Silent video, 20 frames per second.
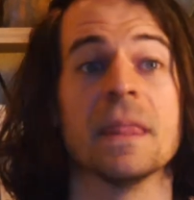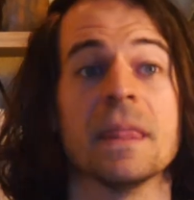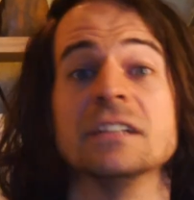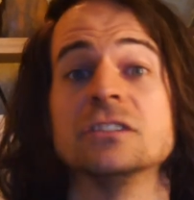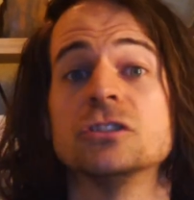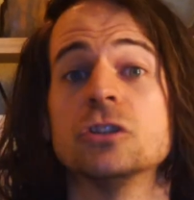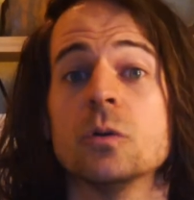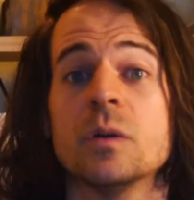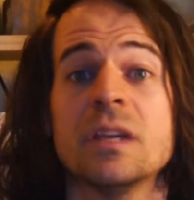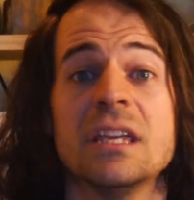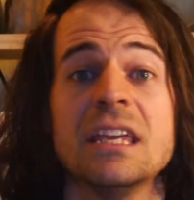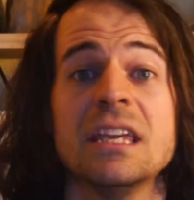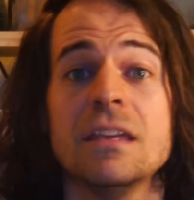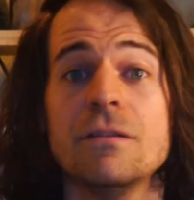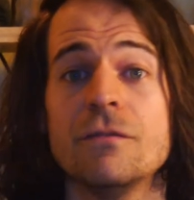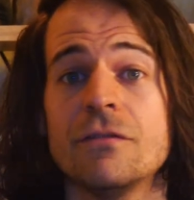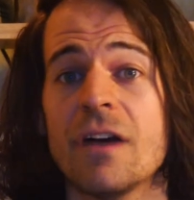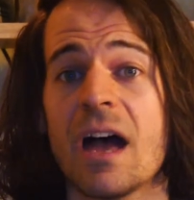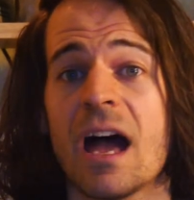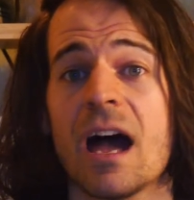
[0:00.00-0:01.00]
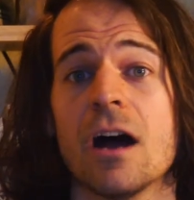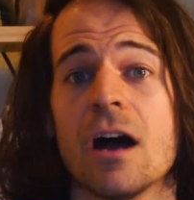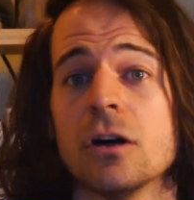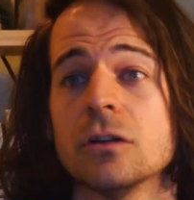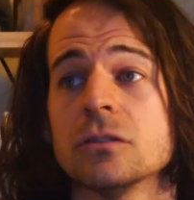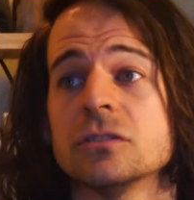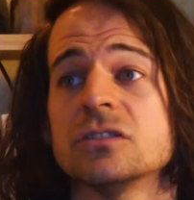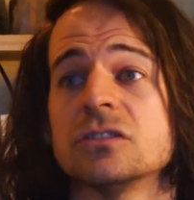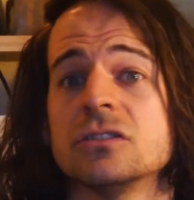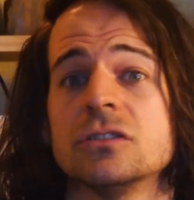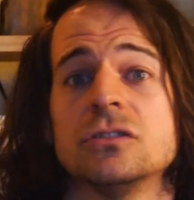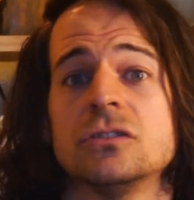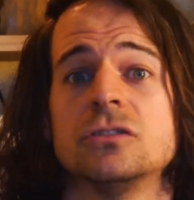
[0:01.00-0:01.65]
And so he vows